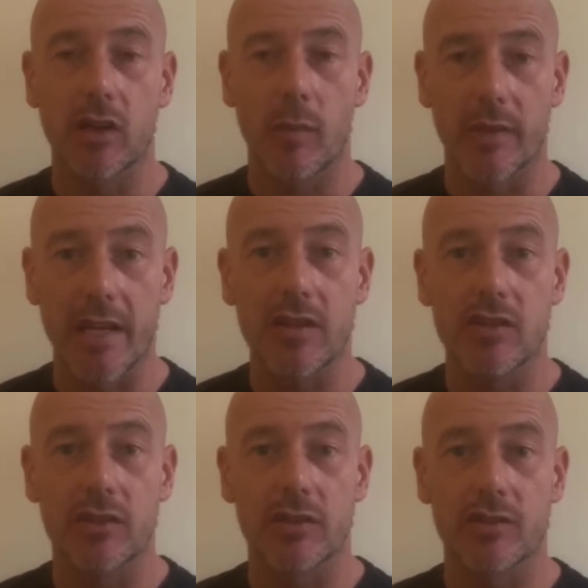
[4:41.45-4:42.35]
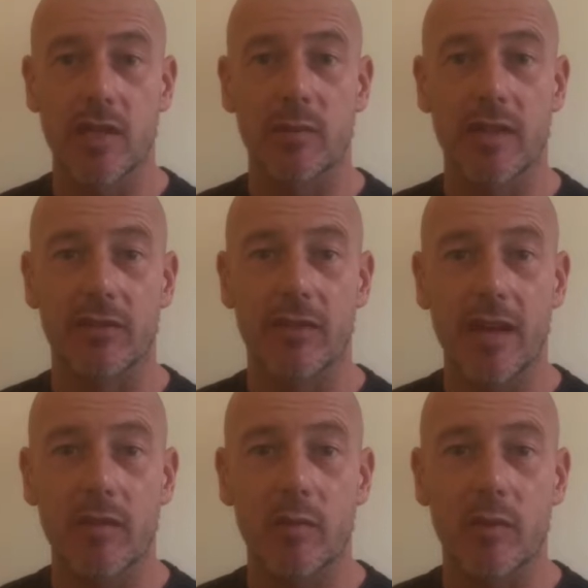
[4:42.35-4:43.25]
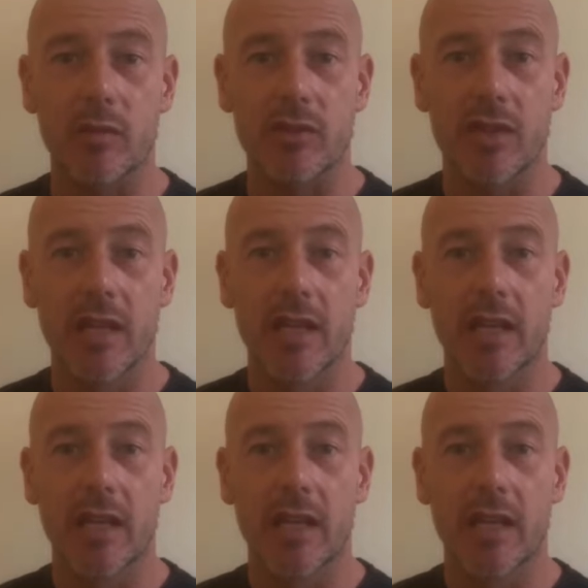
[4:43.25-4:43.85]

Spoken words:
combinations of GPS variables